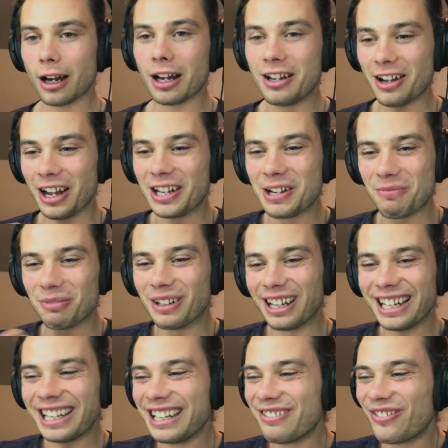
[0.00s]
I
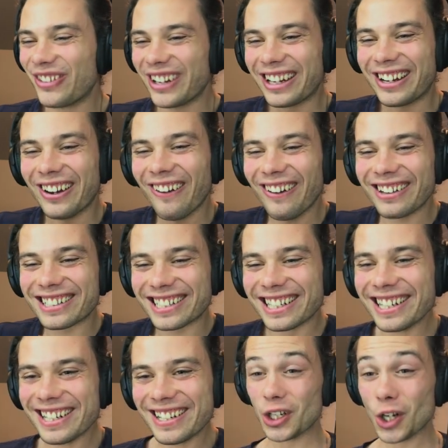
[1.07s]
completely forgot.
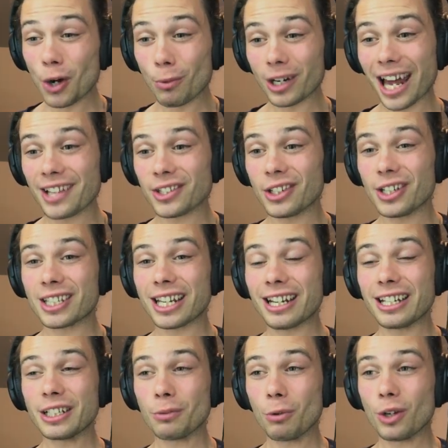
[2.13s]
You know what, as it is
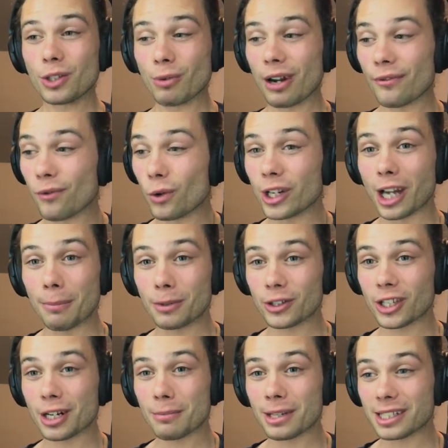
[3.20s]
getting towards round 40, I'm just
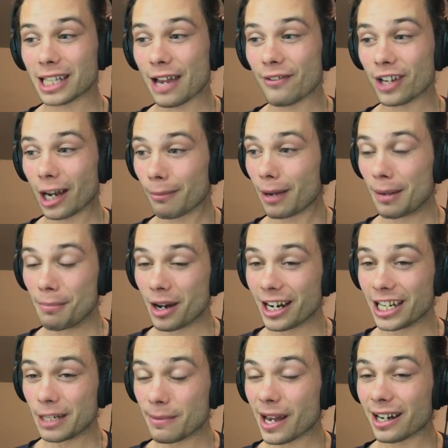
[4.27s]
going to be saving up my money
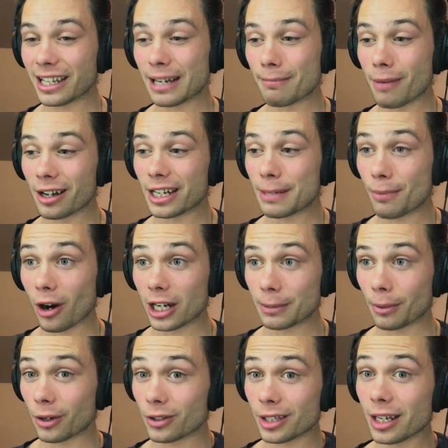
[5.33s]
to be able to get monkey parts
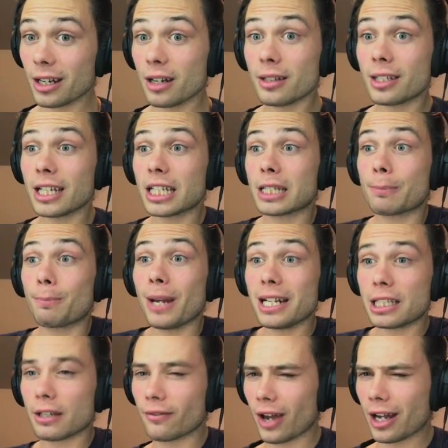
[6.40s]
because it is
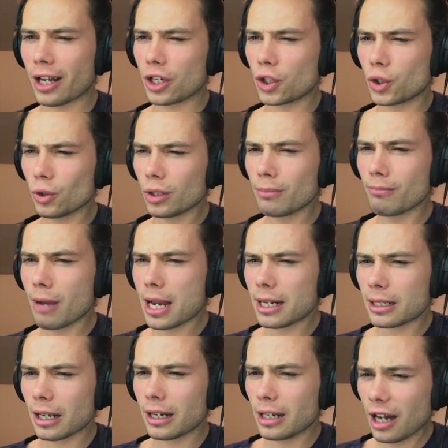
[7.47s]
expensive and I should
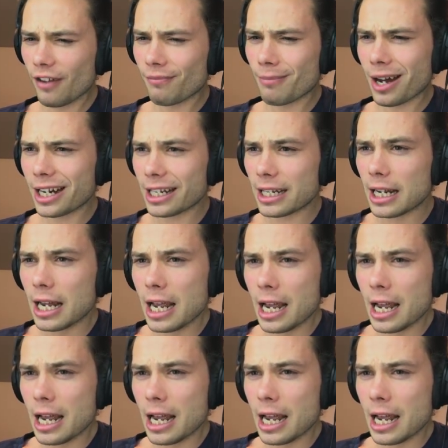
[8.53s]
make enough money,